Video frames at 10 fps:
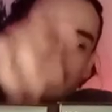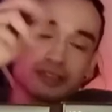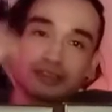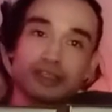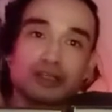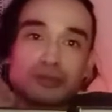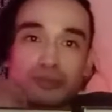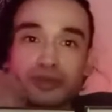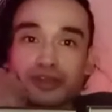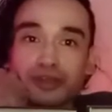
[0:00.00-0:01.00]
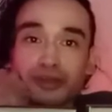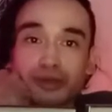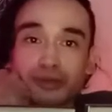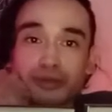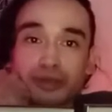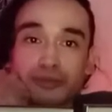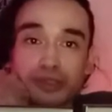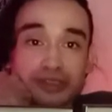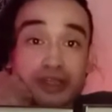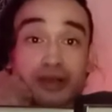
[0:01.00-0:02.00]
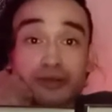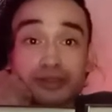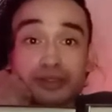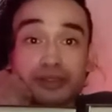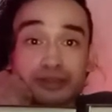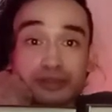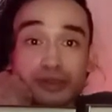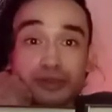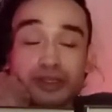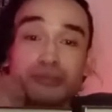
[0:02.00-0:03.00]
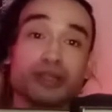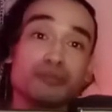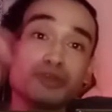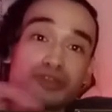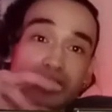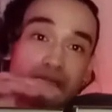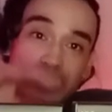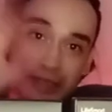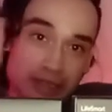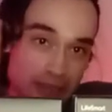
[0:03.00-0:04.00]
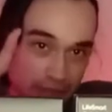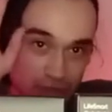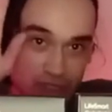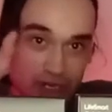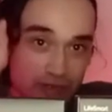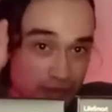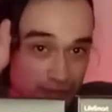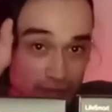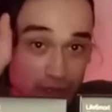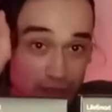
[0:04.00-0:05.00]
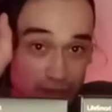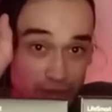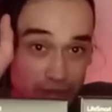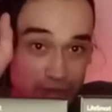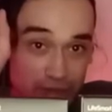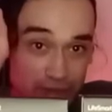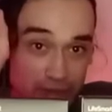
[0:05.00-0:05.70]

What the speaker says: can sync up with your with sound. So you can play music, change different colors.